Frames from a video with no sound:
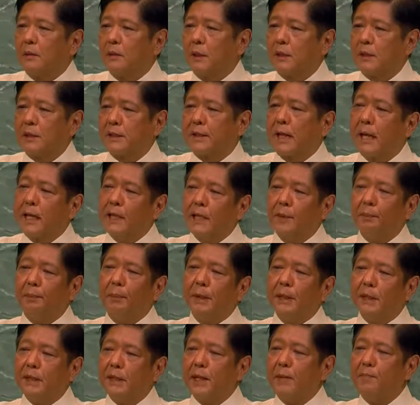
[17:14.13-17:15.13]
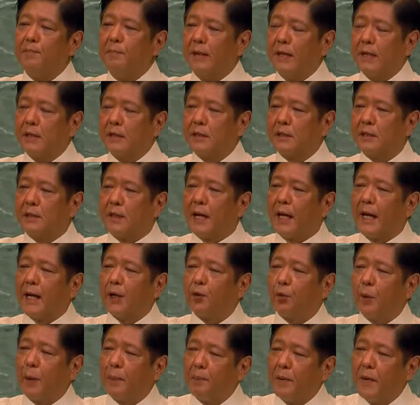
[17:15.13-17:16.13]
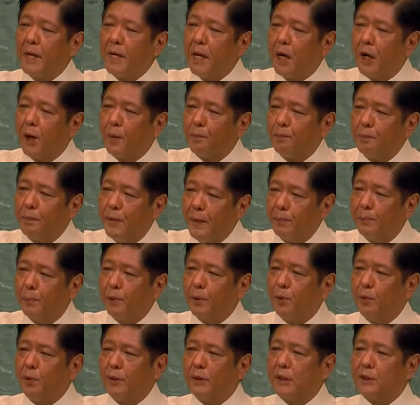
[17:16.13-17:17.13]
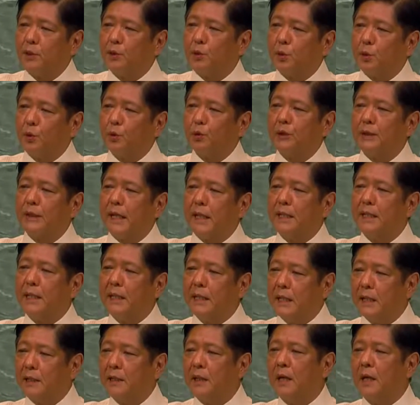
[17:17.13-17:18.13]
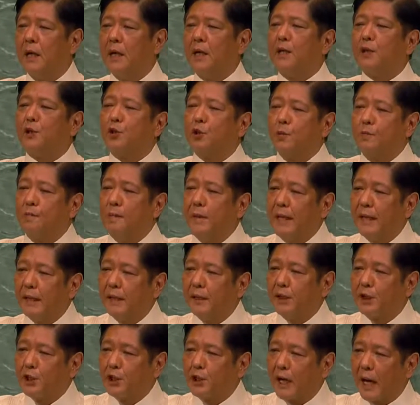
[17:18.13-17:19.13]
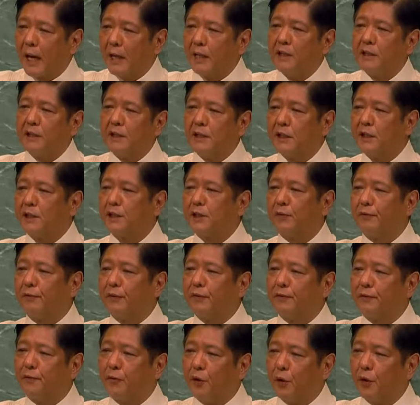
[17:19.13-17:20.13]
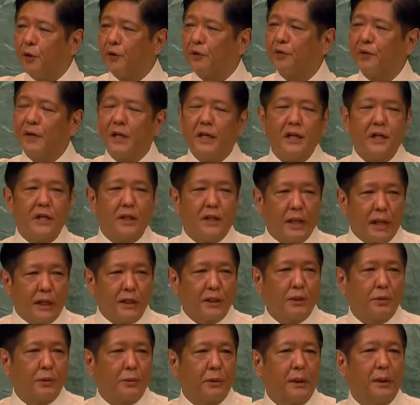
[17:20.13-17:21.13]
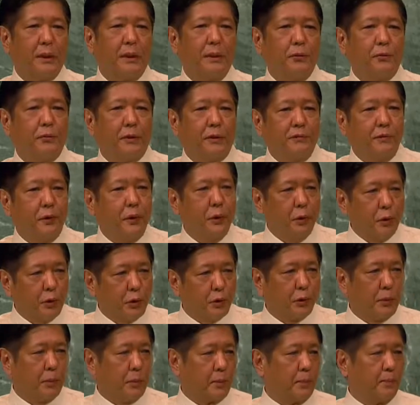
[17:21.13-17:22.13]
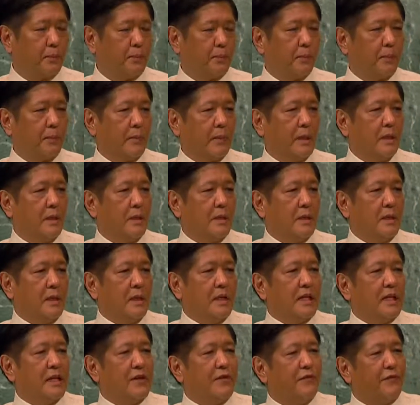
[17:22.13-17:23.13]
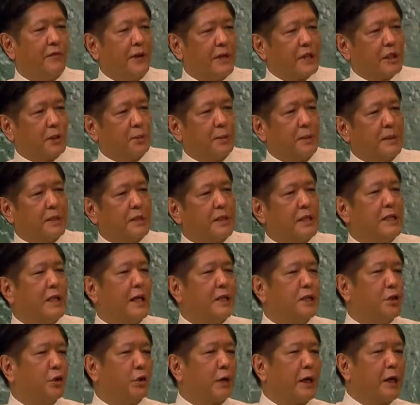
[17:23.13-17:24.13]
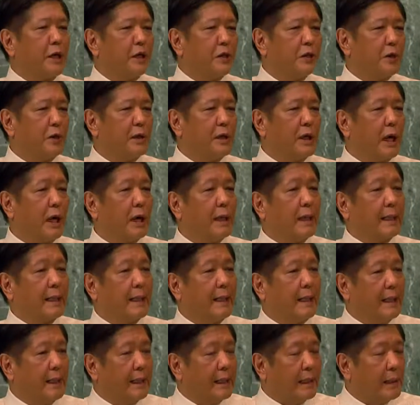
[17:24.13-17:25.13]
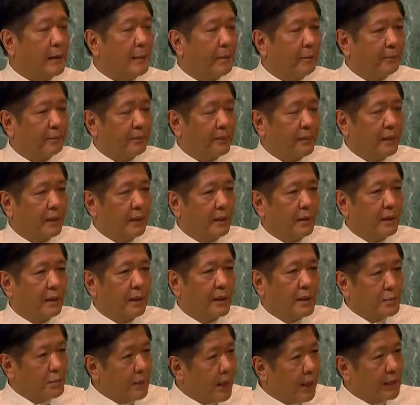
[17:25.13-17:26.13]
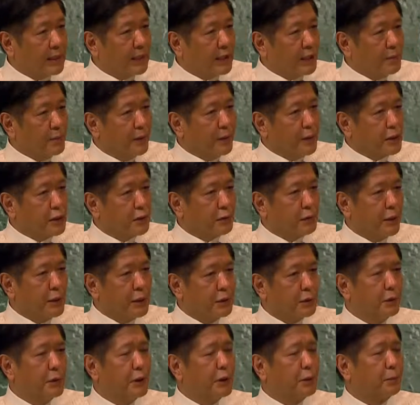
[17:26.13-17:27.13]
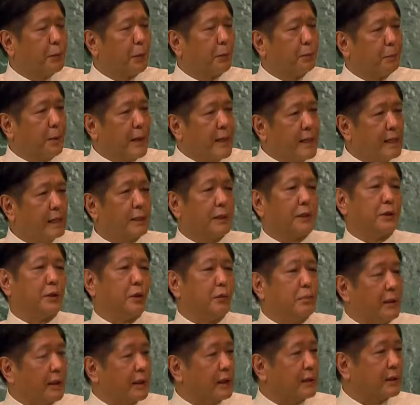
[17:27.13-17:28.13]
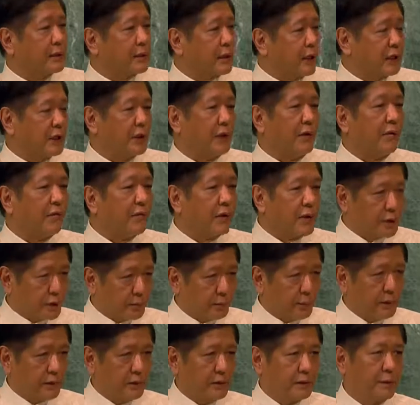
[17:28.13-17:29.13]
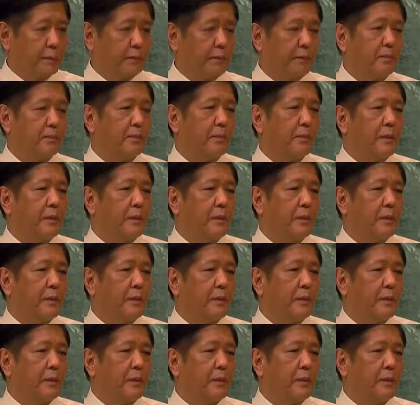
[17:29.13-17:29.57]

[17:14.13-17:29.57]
sustainability means equipping our people with the tools they need to meet the challenges of the fourth industrial revolution. Investments in education are key, and my administration is prepared to make such investments.